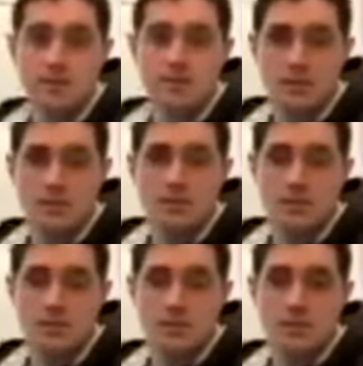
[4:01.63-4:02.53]

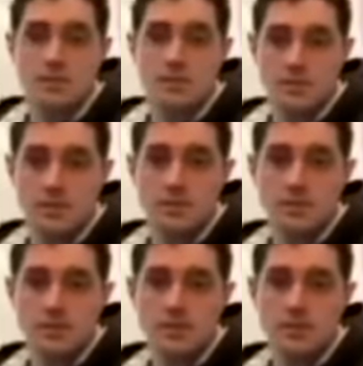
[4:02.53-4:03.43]

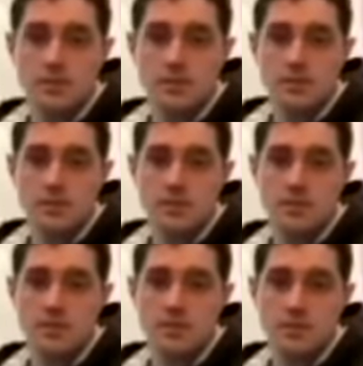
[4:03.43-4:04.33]

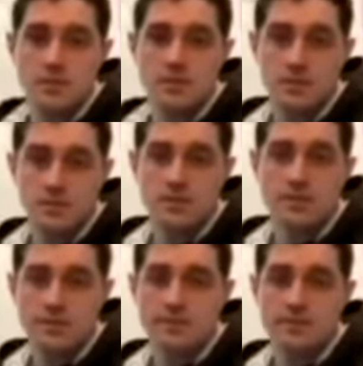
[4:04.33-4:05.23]

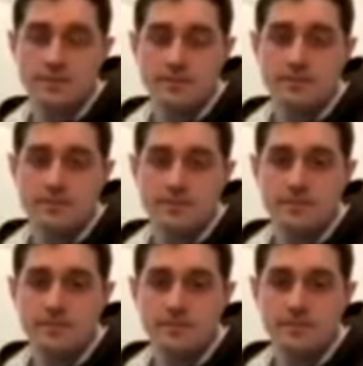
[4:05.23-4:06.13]

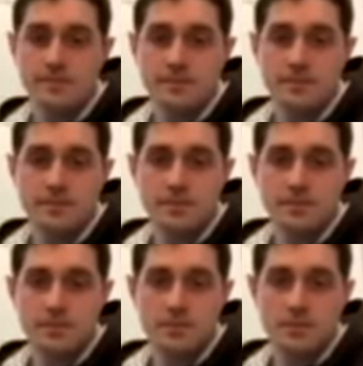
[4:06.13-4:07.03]

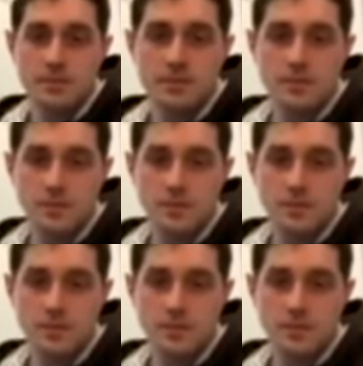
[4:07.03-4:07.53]
This person isn't speaking.